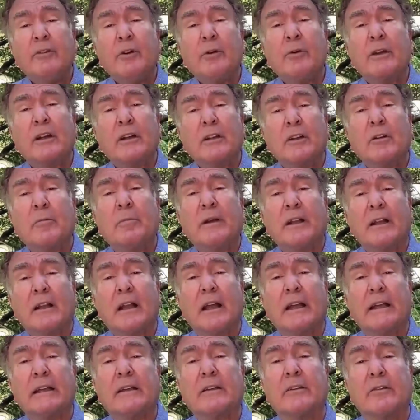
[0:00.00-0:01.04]
I view it a little
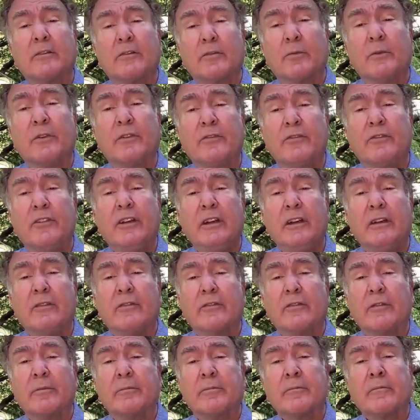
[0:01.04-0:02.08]
bit like Swiss
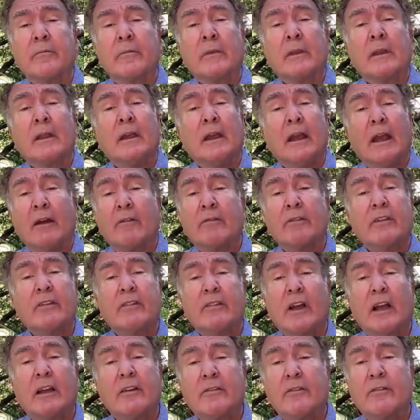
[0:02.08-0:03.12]
cheese.
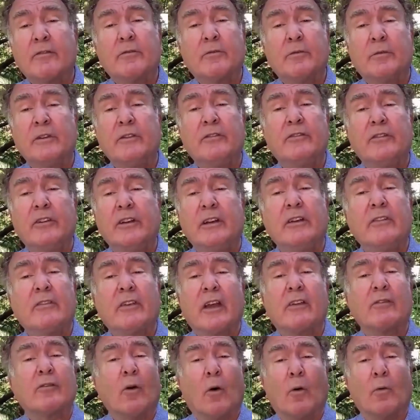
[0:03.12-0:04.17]
Every slice of Swiss
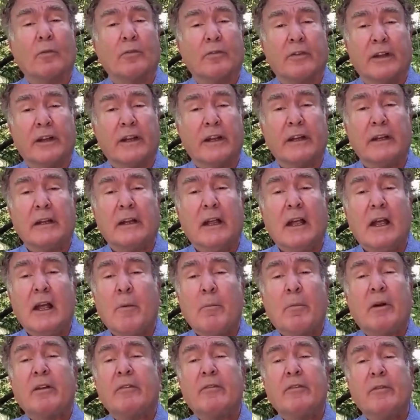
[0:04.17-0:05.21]
cheese has holes in it,
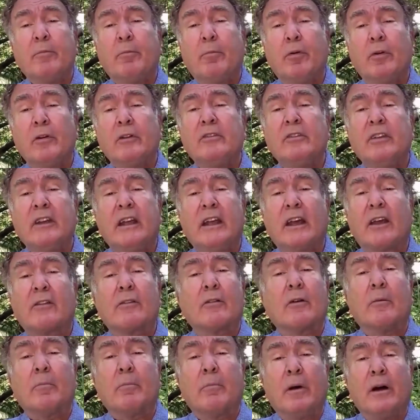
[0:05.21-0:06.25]
but if you put
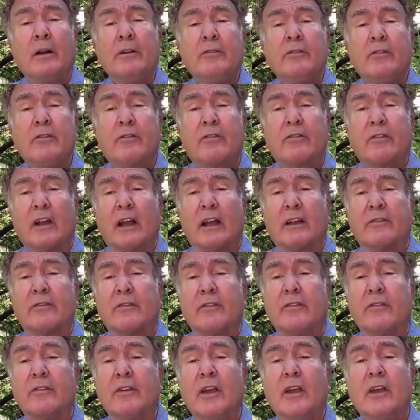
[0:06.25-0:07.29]
together a bunch of
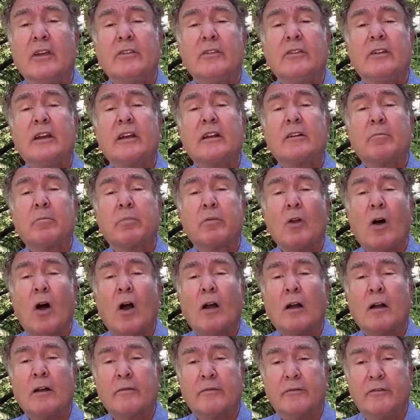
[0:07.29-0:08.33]
slices, you get a
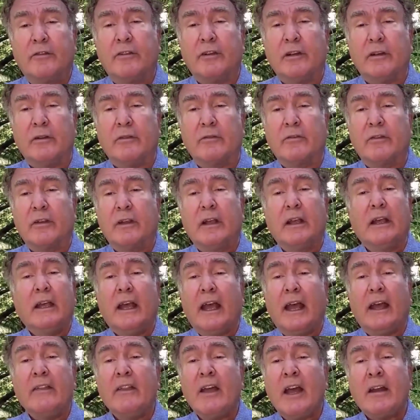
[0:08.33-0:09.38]
block of cheese.
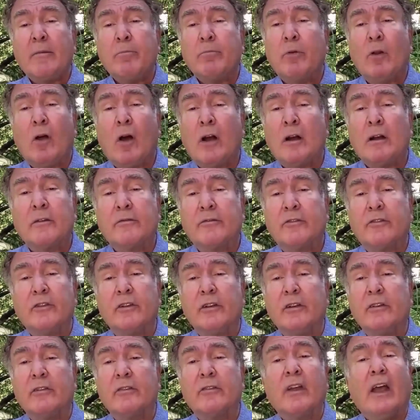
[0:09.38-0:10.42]
And that block of
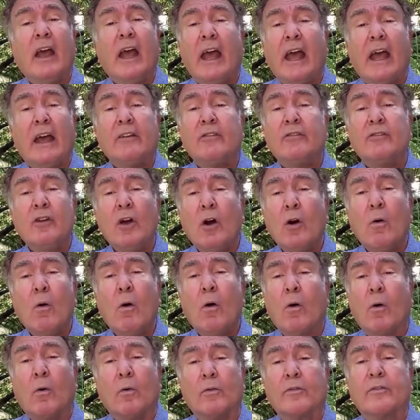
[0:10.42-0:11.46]
cheese has
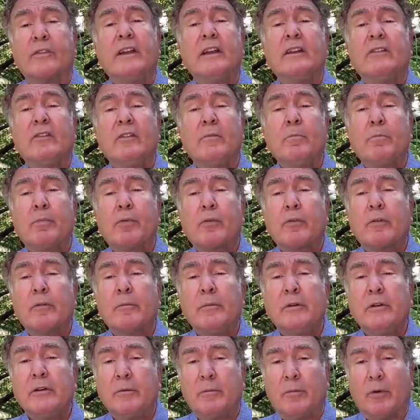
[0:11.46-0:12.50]
no holes, it's
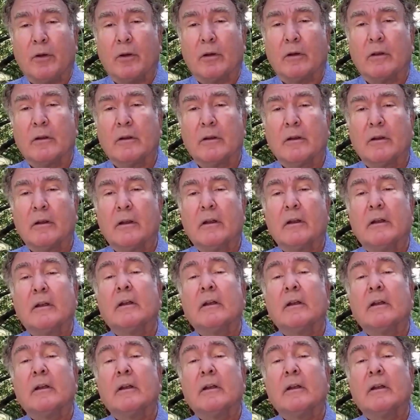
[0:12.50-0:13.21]
impermeable.